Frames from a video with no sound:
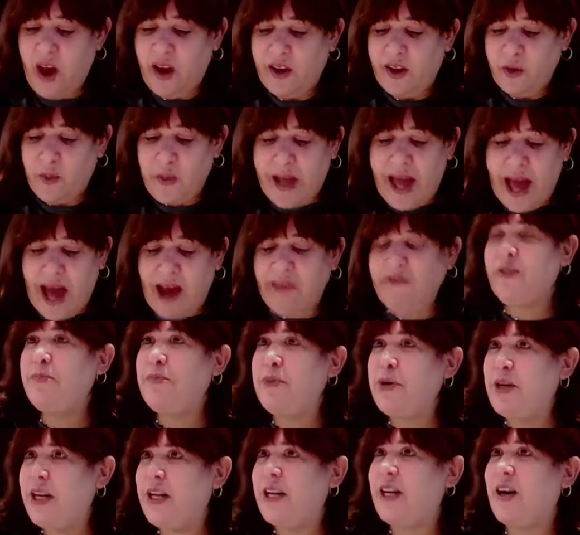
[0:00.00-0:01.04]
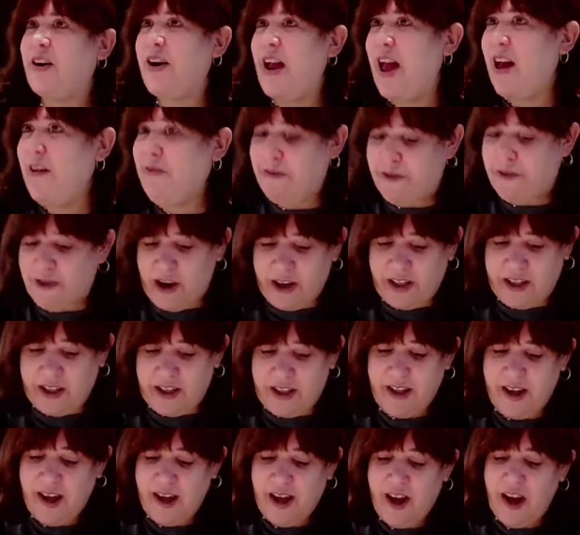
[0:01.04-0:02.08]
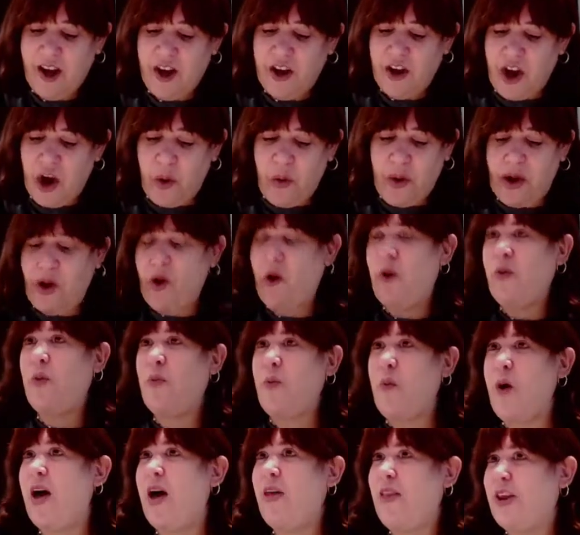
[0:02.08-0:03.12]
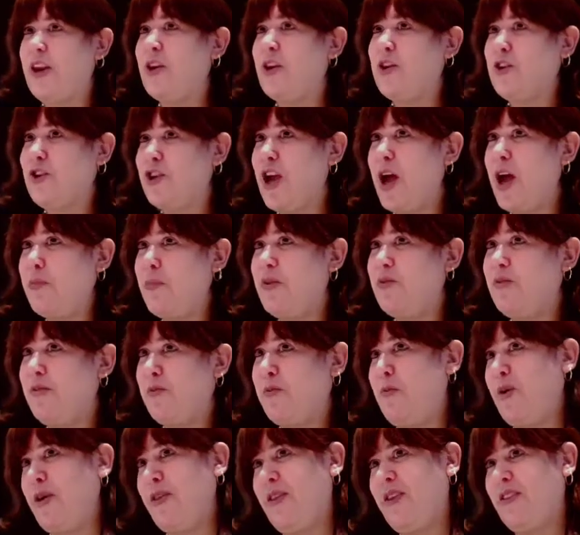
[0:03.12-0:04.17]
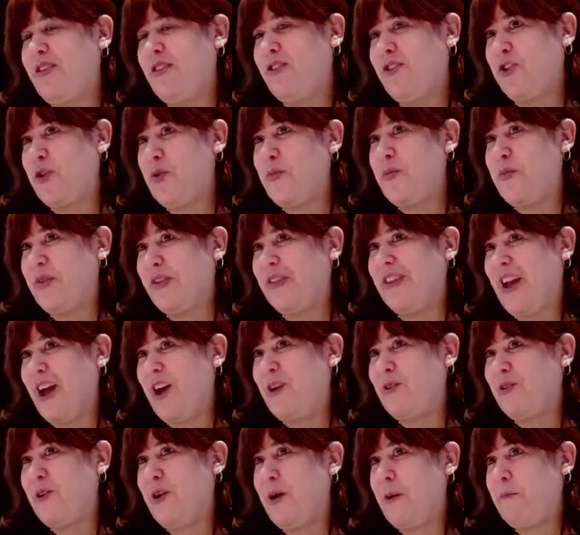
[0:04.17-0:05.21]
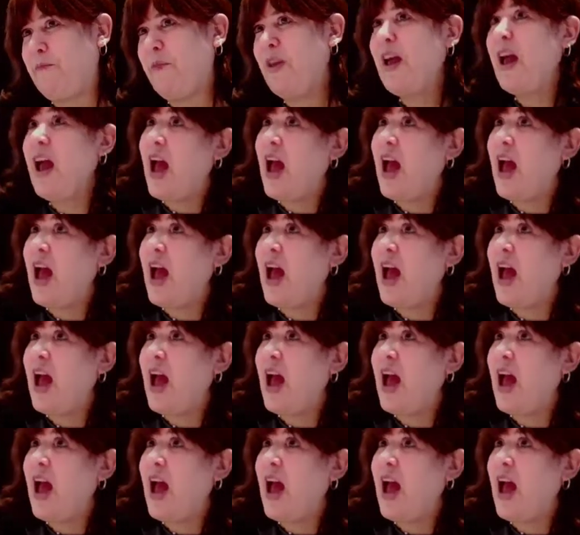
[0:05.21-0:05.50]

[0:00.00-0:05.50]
But we have to put in our effort, knowing all the while that Hashem is the one that determines the outcome.